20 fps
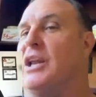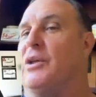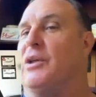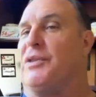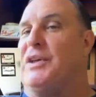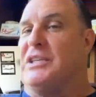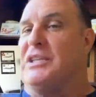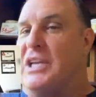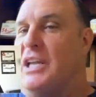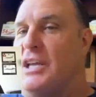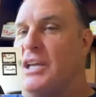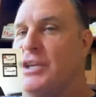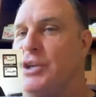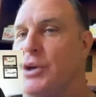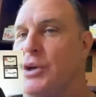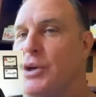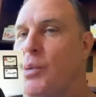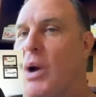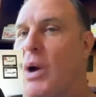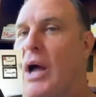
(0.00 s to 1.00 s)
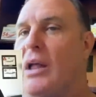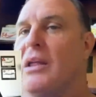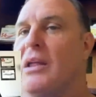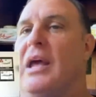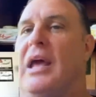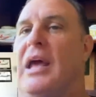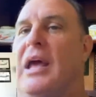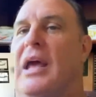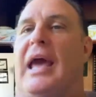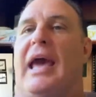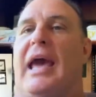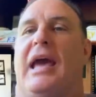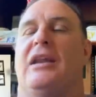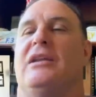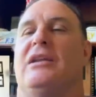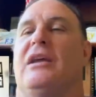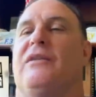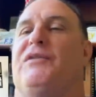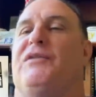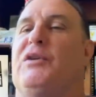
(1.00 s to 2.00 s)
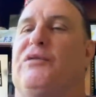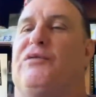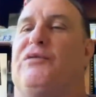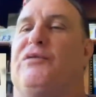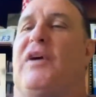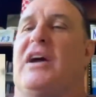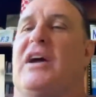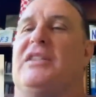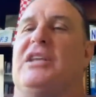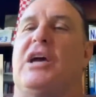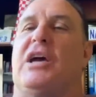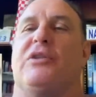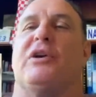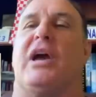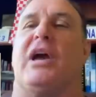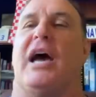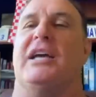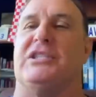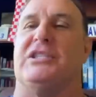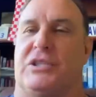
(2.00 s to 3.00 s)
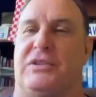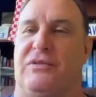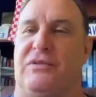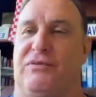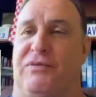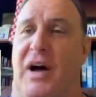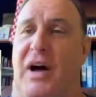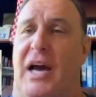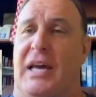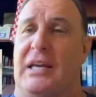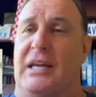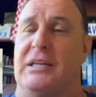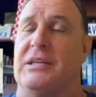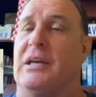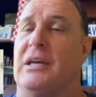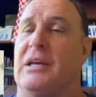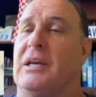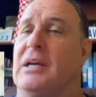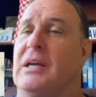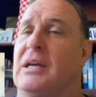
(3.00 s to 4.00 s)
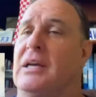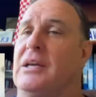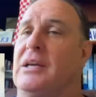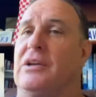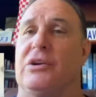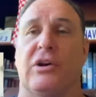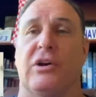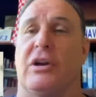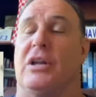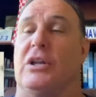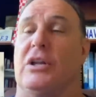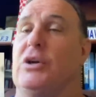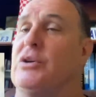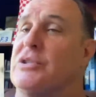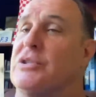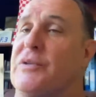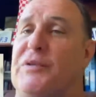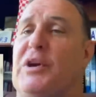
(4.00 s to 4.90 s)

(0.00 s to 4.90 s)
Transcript: You know, things that it can do well. And if you fight the other guy's fight, you're going to lose.